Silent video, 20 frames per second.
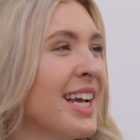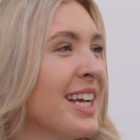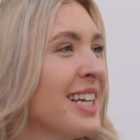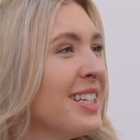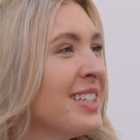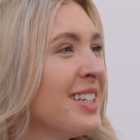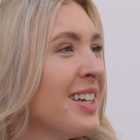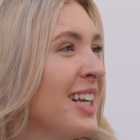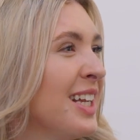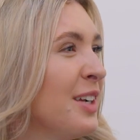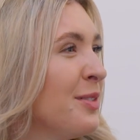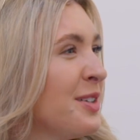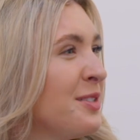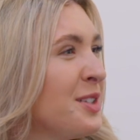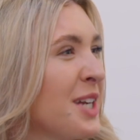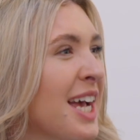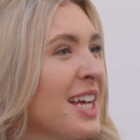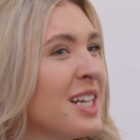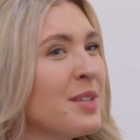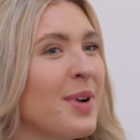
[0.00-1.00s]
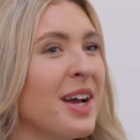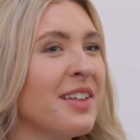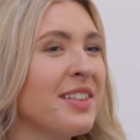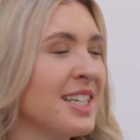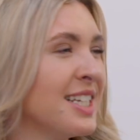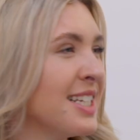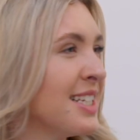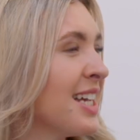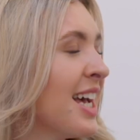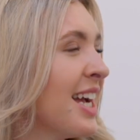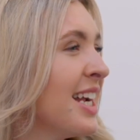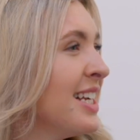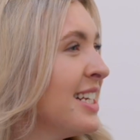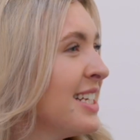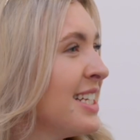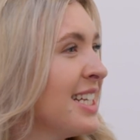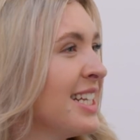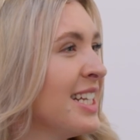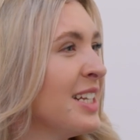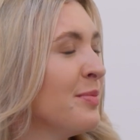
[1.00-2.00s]
So Lee, we've chatted about the
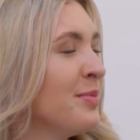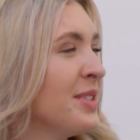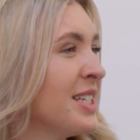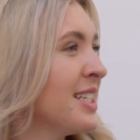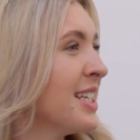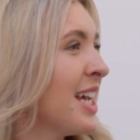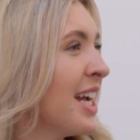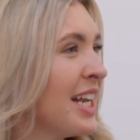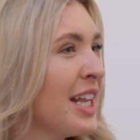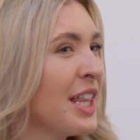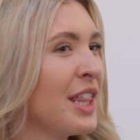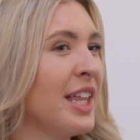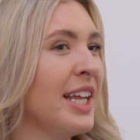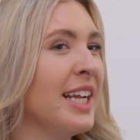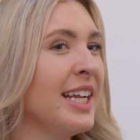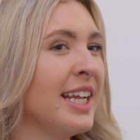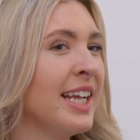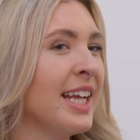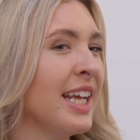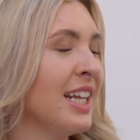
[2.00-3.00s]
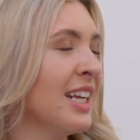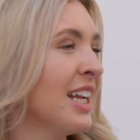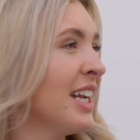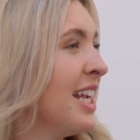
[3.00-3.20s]
design team, design thinking,